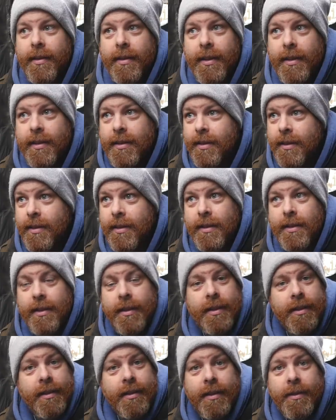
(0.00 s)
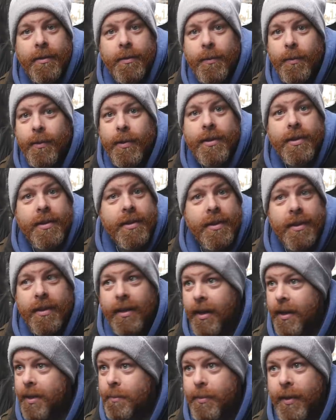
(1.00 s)
this was
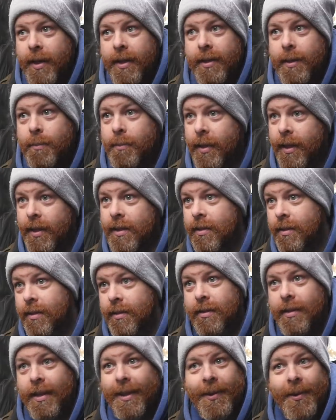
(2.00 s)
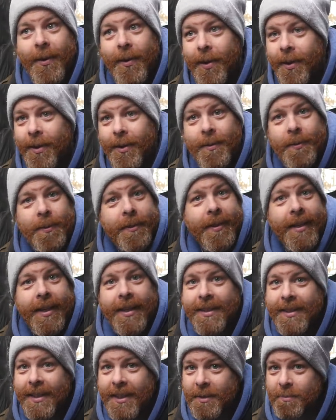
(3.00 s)
not about the pictures at all. The
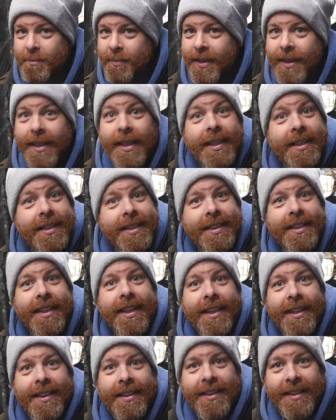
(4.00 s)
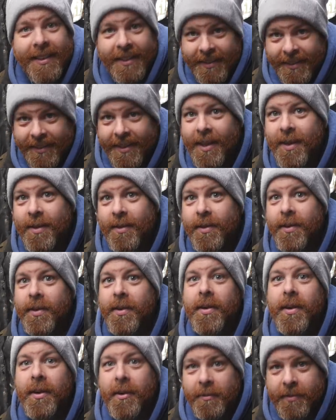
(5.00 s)
excitement is the
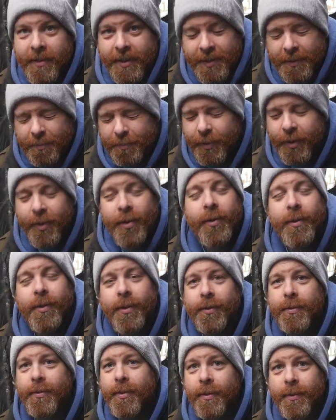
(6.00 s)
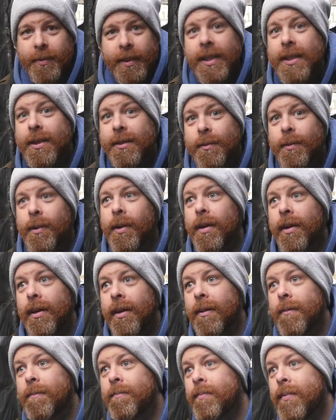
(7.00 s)
encounter of this beautiful red squirrel.
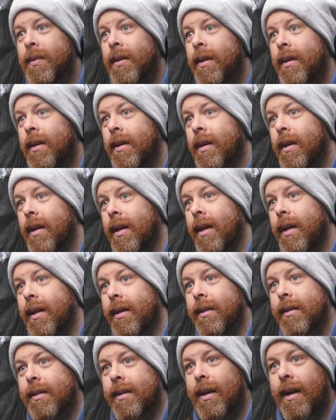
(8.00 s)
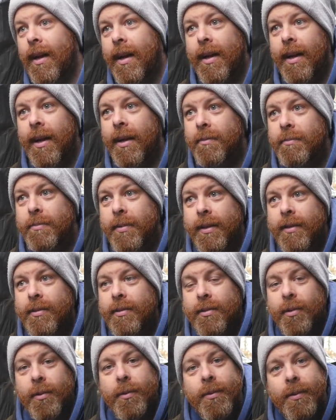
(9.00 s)
And I have been
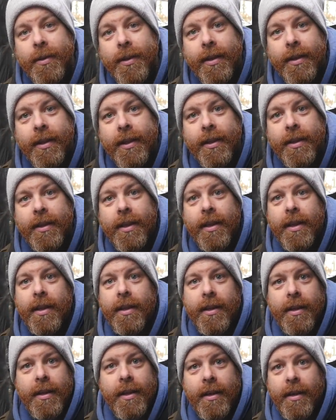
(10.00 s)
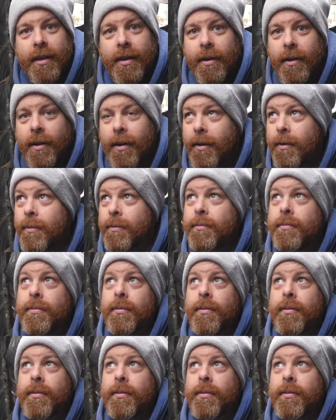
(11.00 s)
so worried of